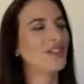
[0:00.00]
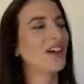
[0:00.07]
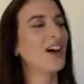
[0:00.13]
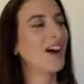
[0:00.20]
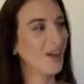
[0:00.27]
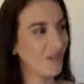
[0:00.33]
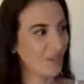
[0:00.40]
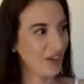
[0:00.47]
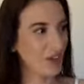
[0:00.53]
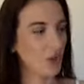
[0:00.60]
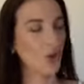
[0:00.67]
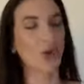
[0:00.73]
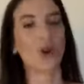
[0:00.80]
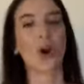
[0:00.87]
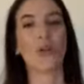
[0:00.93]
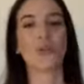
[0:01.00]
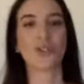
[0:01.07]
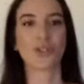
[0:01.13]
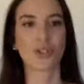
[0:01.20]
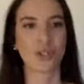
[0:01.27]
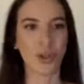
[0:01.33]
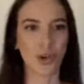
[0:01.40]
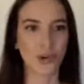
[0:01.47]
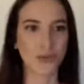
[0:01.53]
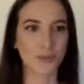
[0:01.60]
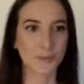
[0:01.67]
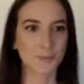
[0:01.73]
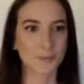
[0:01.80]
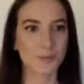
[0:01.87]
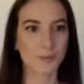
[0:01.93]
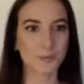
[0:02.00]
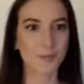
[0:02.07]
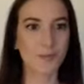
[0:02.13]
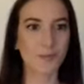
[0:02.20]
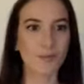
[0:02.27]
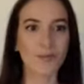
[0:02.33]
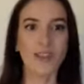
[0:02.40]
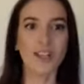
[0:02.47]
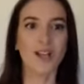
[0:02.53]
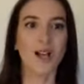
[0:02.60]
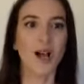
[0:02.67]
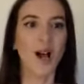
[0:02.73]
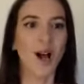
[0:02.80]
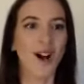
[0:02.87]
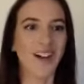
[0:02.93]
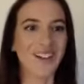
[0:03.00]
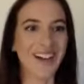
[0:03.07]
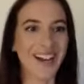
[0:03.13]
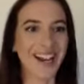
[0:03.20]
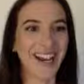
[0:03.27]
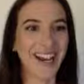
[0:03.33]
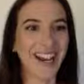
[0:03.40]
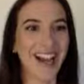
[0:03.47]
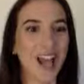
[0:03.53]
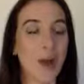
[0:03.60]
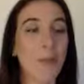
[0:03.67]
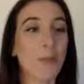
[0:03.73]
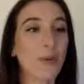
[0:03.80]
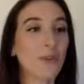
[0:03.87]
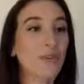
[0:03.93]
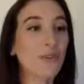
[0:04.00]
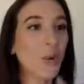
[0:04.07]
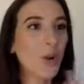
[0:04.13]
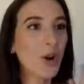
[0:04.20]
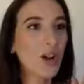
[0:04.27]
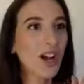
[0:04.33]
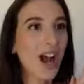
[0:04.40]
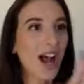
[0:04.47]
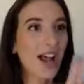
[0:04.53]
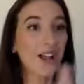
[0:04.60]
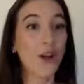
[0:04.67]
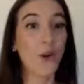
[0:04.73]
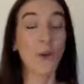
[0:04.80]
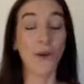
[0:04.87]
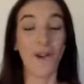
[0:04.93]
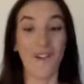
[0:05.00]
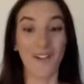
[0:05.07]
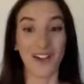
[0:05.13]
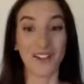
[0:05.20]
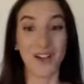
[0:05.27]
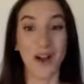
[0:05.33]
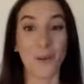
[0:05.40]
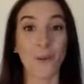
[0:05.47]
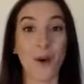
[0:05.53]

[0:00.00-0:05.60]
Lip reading: oven or on the stove. All right, before I go on, I